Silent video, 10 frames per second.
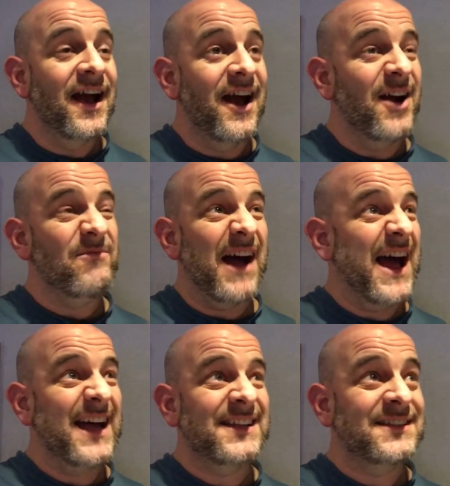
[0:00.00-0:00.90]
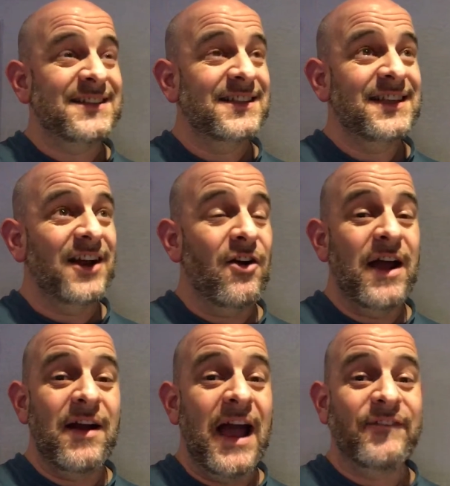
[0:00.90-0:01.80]
And, you know,
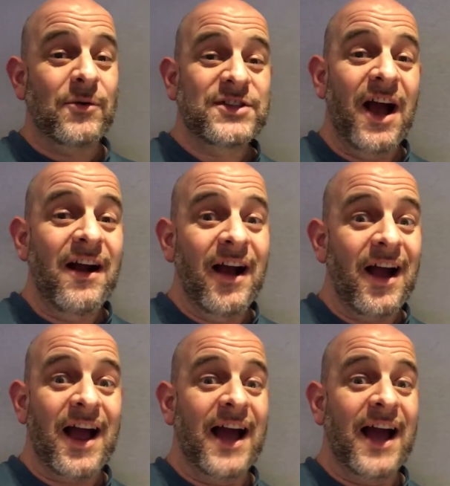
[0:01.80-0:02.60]
if I was younger